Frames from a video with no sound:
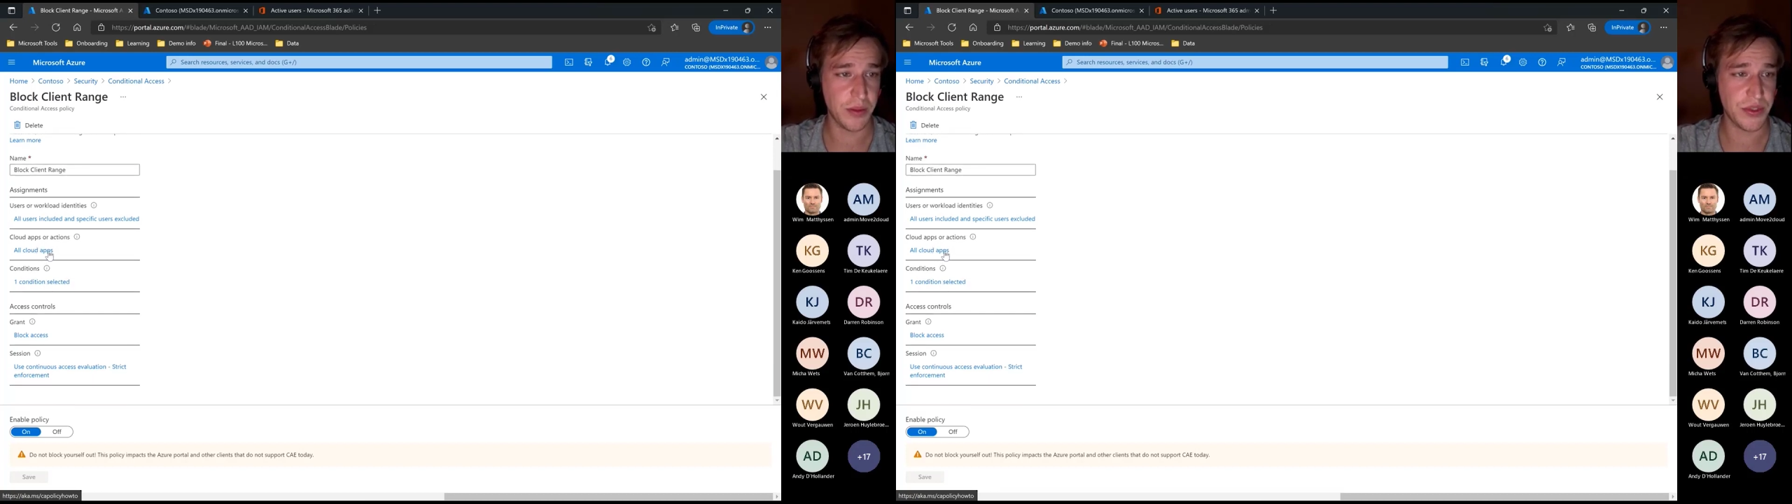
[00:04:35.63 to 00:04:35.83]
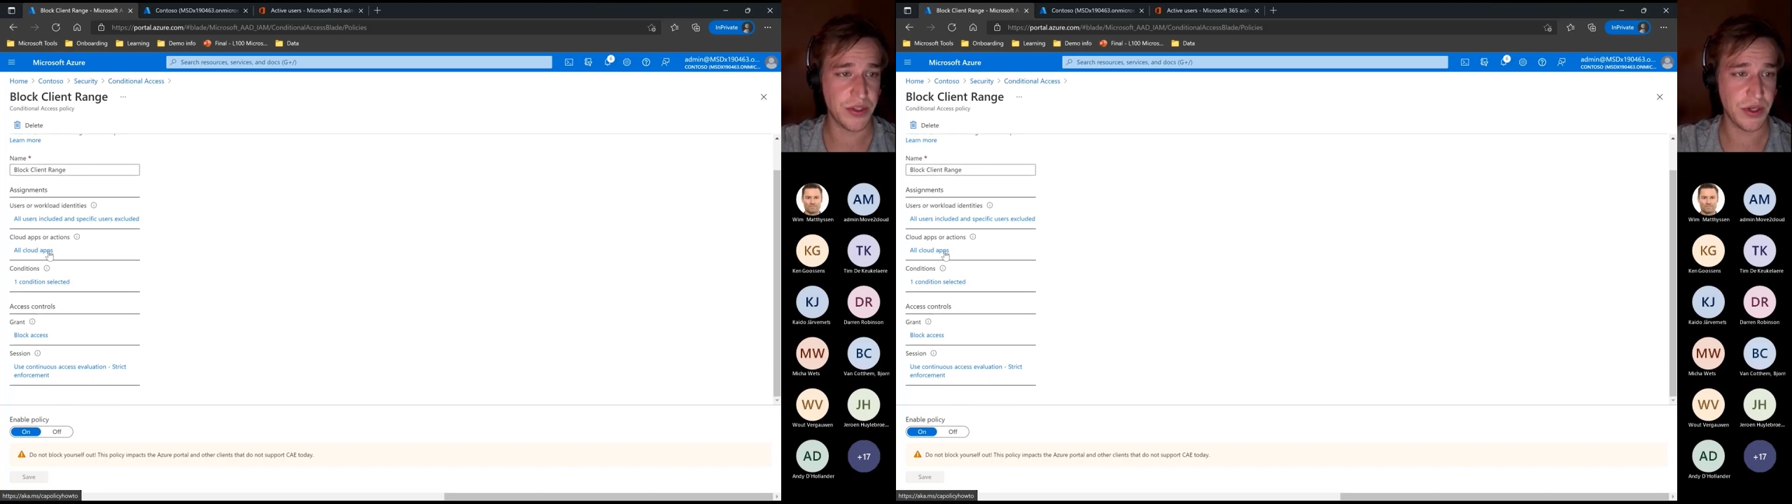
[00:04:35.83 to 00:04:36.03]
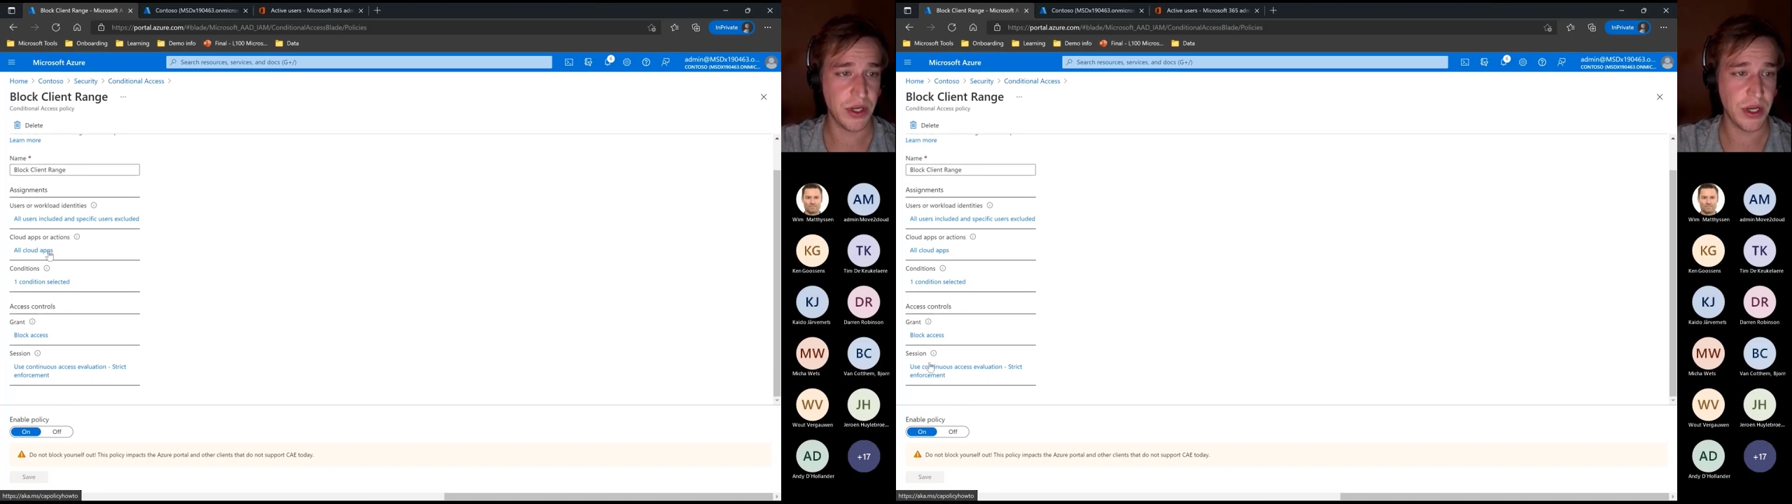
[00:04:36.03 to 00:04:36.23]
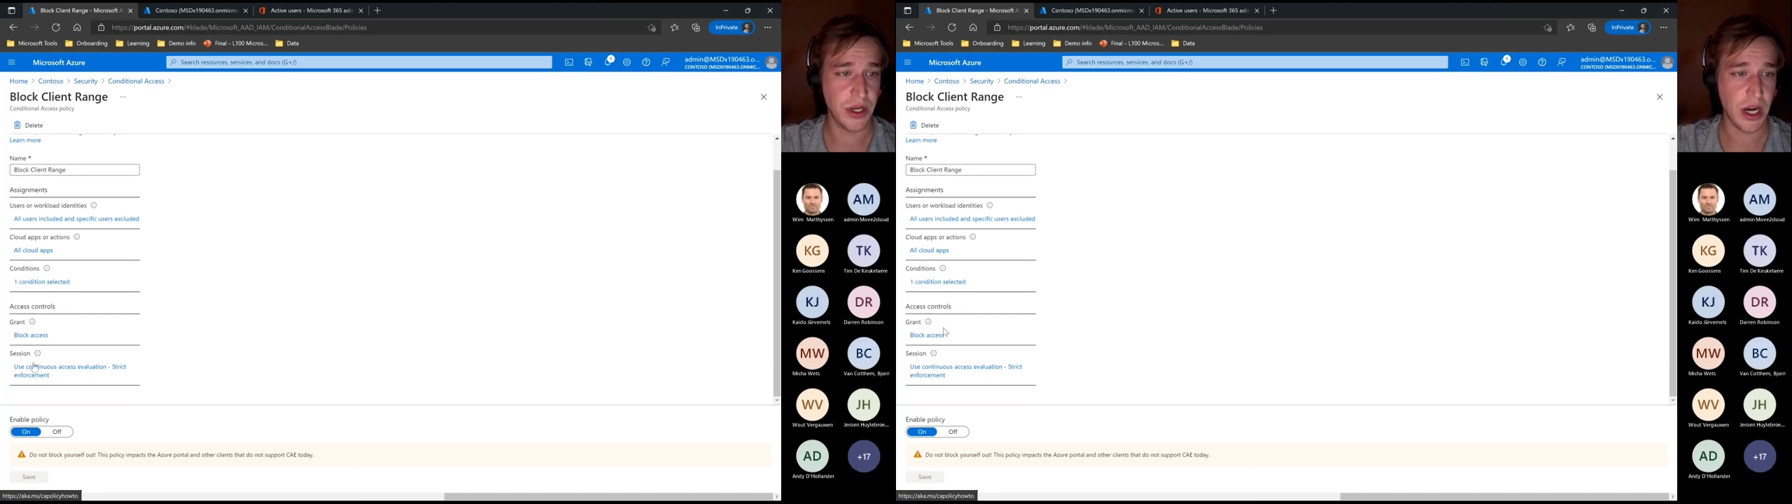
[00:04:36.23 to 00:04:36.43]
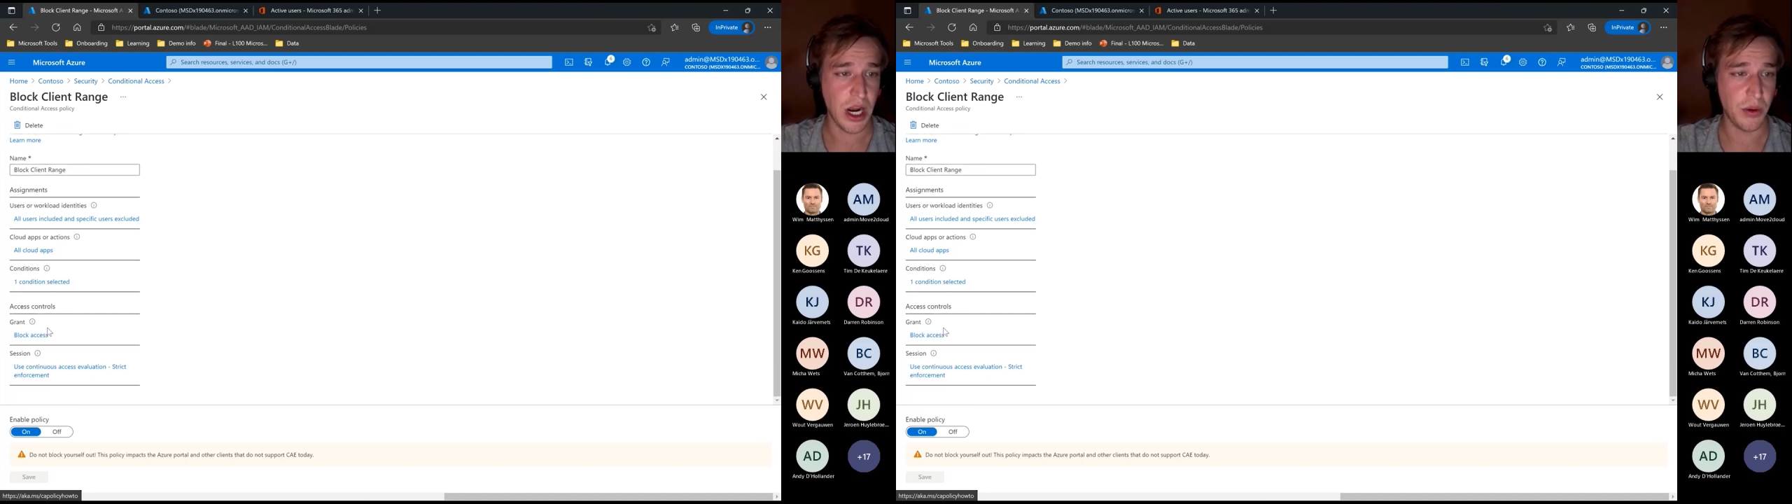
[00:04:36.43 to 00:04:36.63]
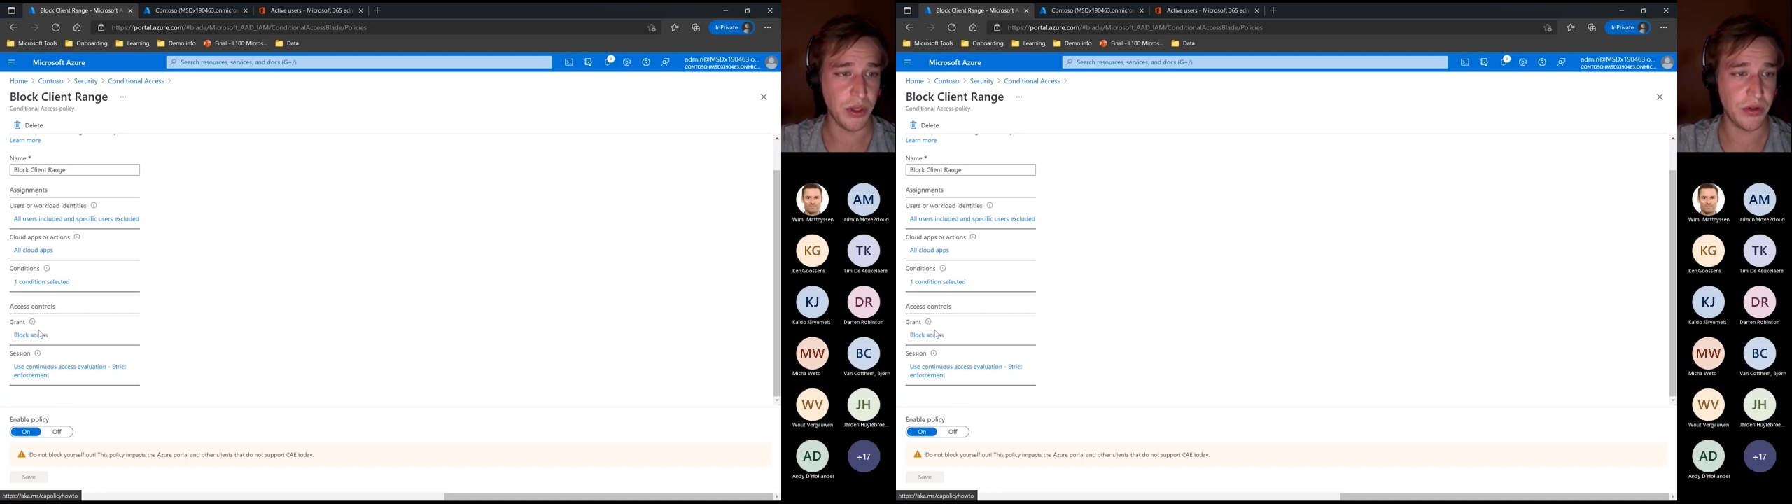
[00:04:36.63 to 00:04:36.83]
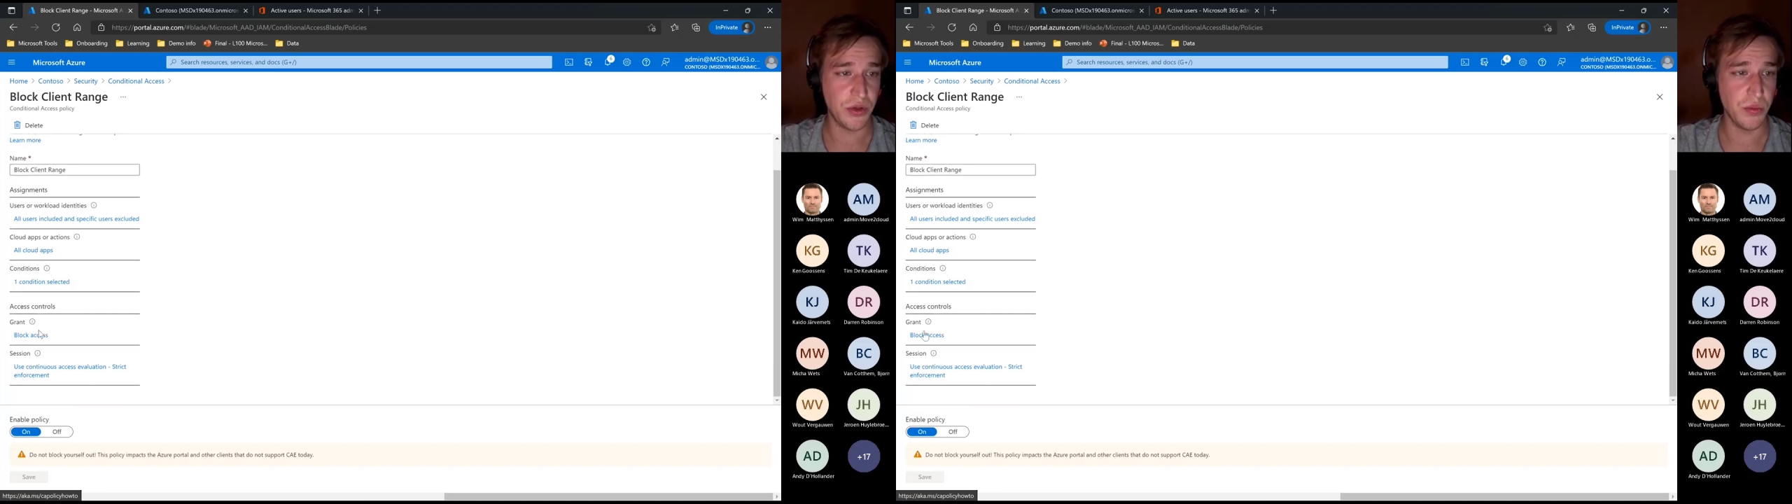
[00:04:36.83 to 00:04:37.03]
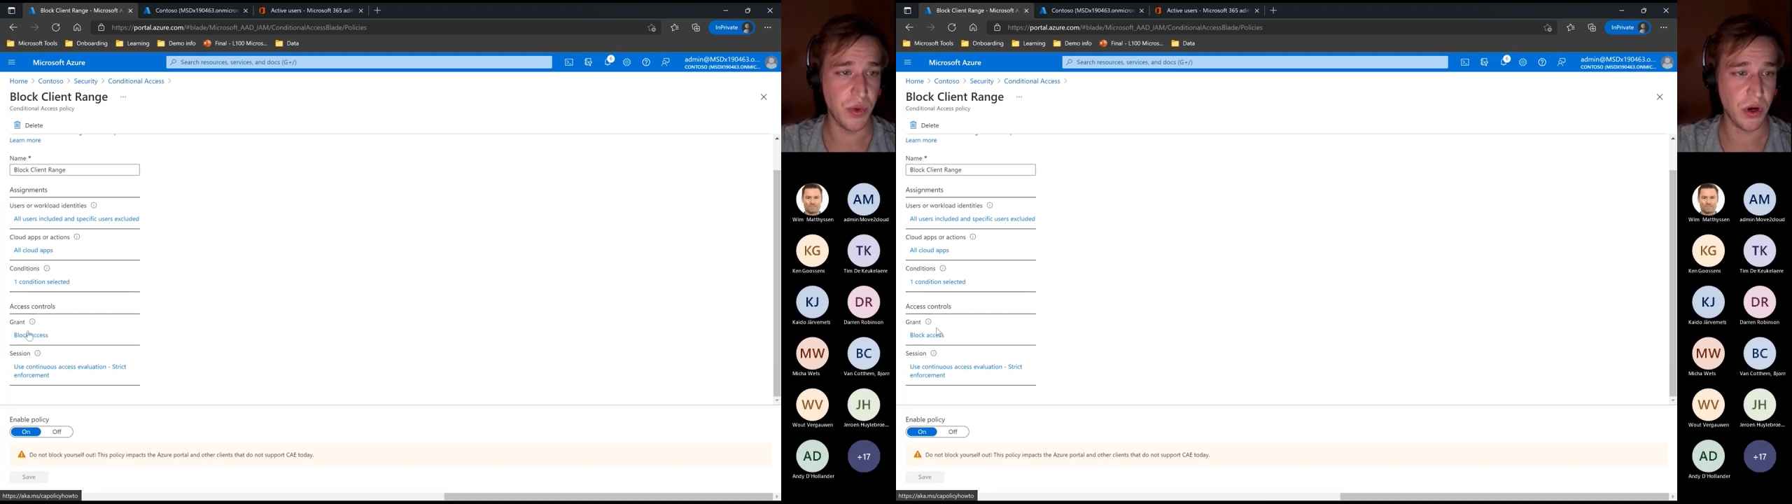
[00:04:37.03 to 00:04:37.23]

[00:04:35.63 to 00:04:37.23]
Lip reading: apps. I wanted to